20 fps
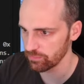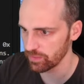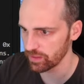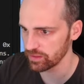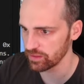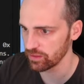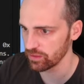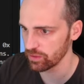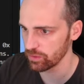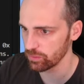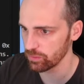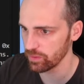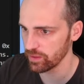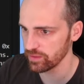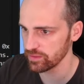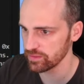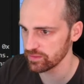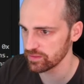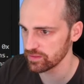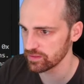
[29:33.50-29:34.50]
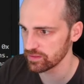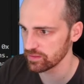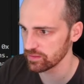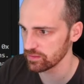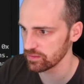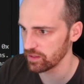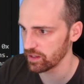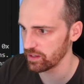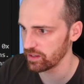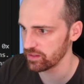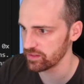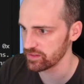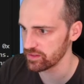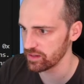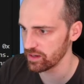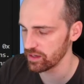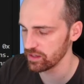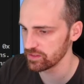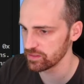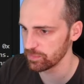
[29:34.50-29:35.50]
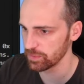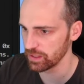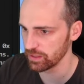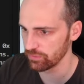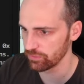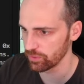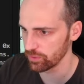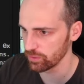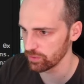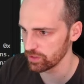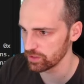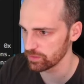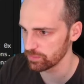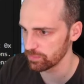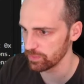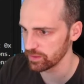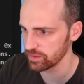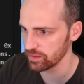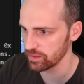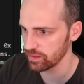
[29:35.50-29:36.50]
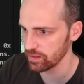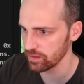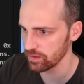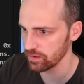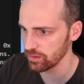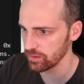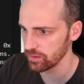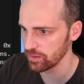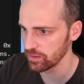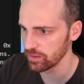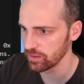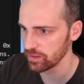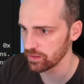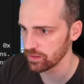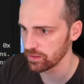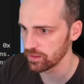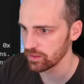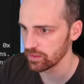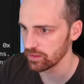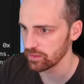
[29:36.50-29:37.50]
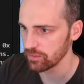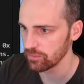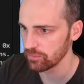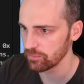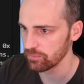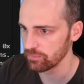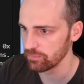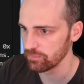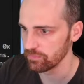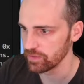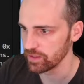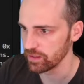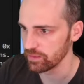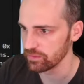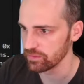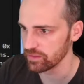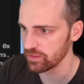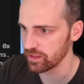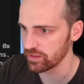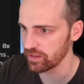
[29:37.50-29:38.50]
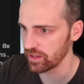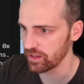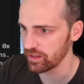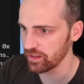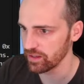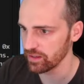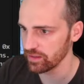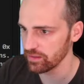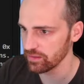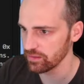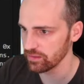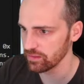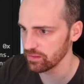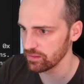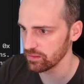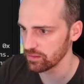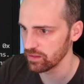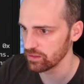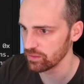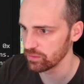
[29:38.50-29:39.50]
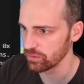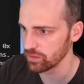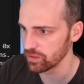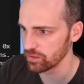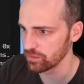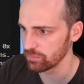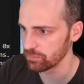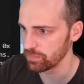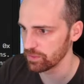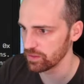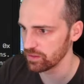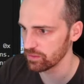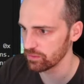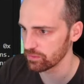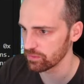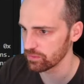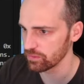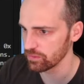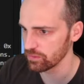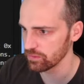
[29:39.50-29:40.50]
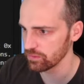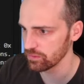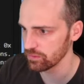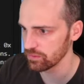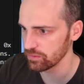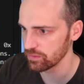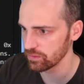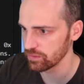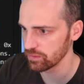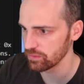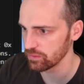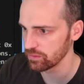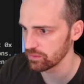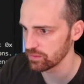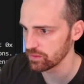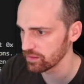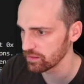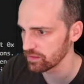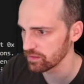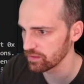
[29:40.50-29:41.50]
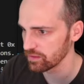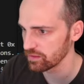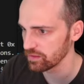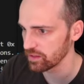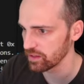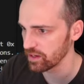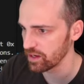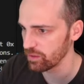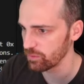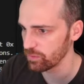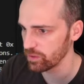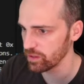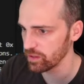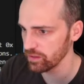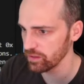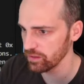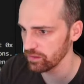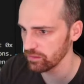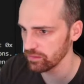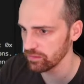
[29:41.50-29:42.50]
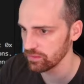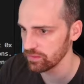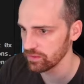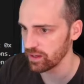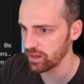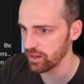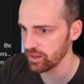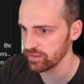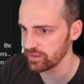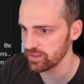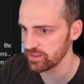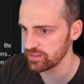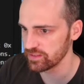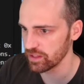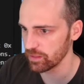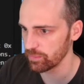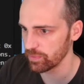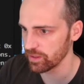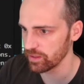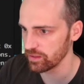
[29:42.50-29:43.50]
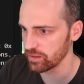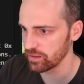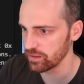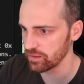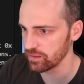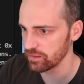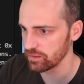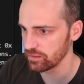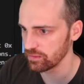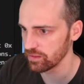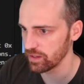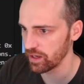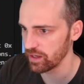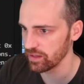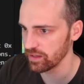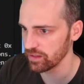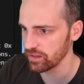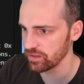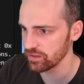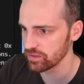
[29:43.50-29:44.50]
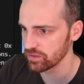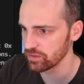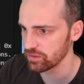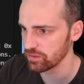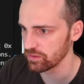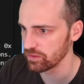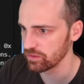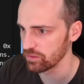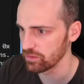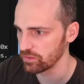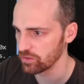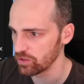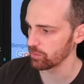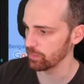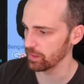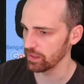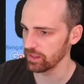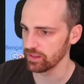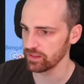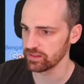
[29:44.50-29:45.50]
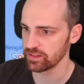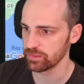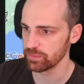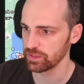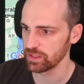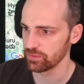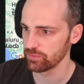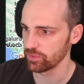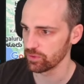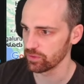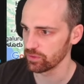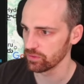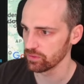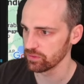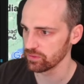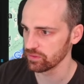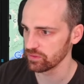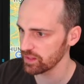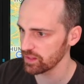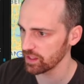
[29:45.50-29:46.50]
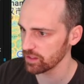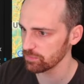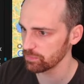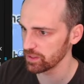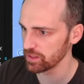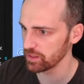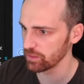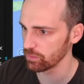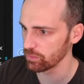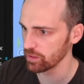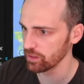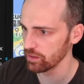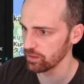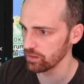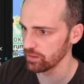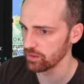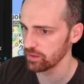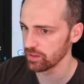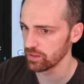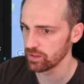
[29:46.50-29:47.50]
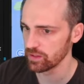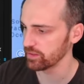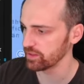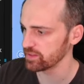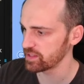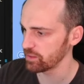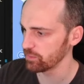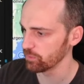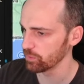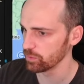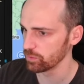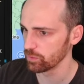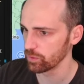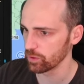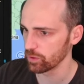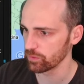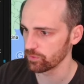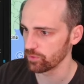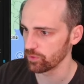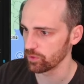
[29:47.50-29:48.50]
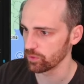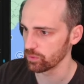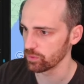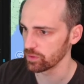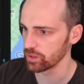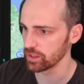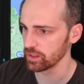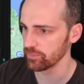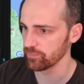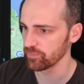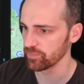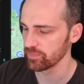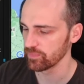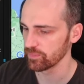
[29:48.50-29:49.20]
but the other ones, and in general, GPT-4o is better. Yeah, that island, it took it pretty wrong. Yeah, Hawaii and this Japan island. So normally GPT-4o does pretty well. And the same would work for Google.